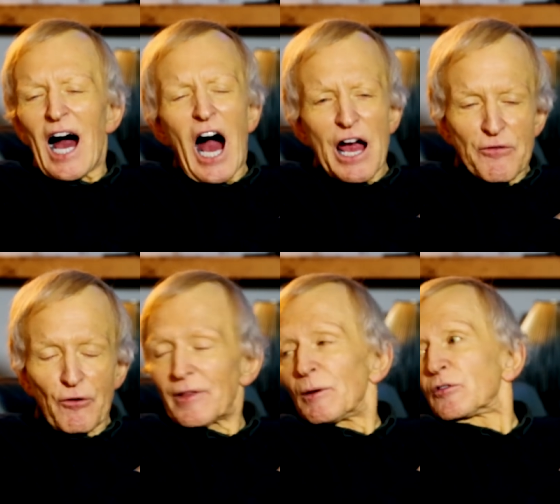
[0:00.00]
I
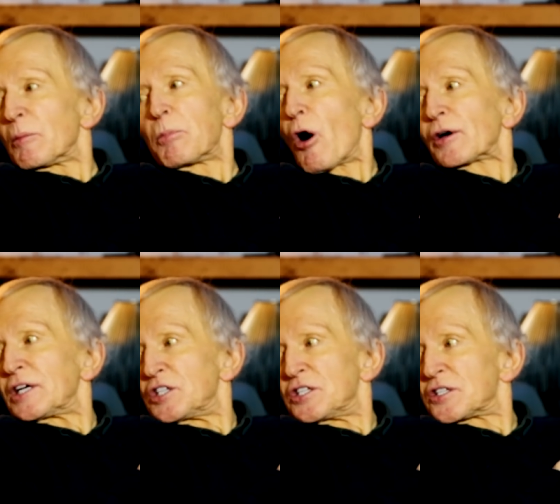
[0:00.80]
thought there was a
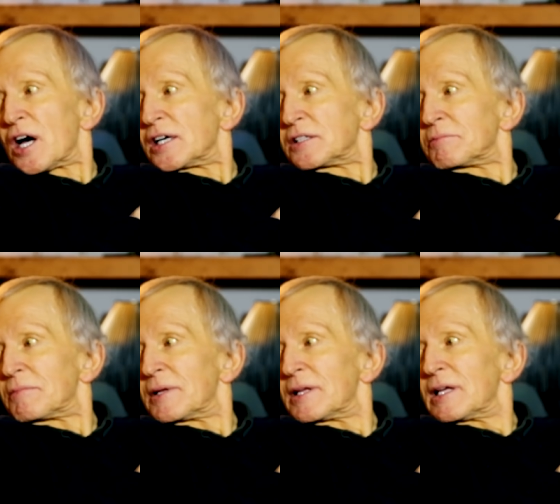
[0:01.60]
blockage inside.
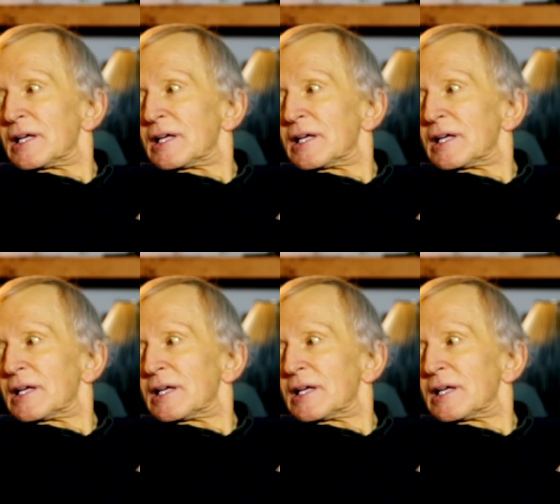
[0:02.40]
Right.